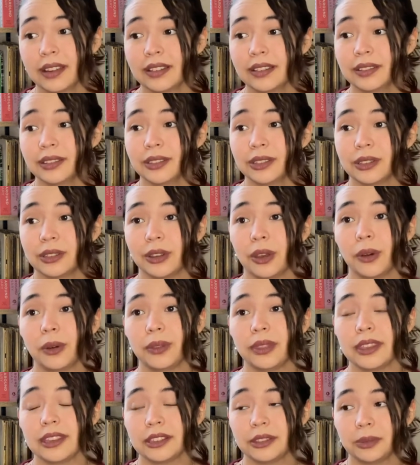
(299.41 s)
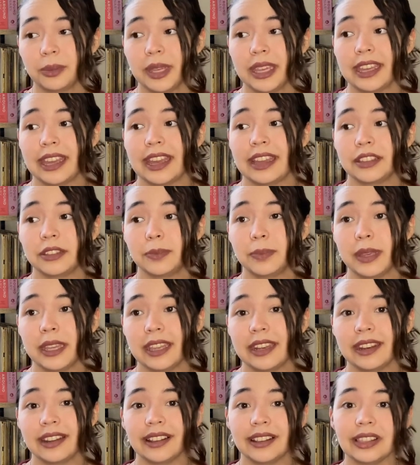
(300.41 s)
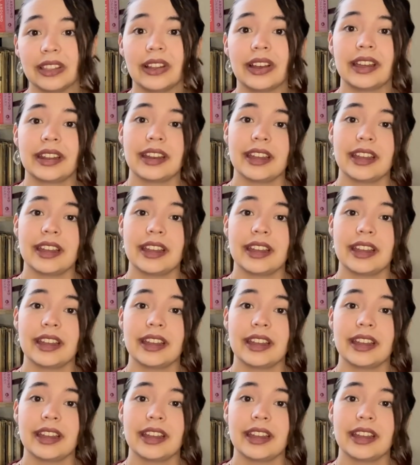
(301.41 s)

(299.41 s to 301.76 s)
So this week has been a lot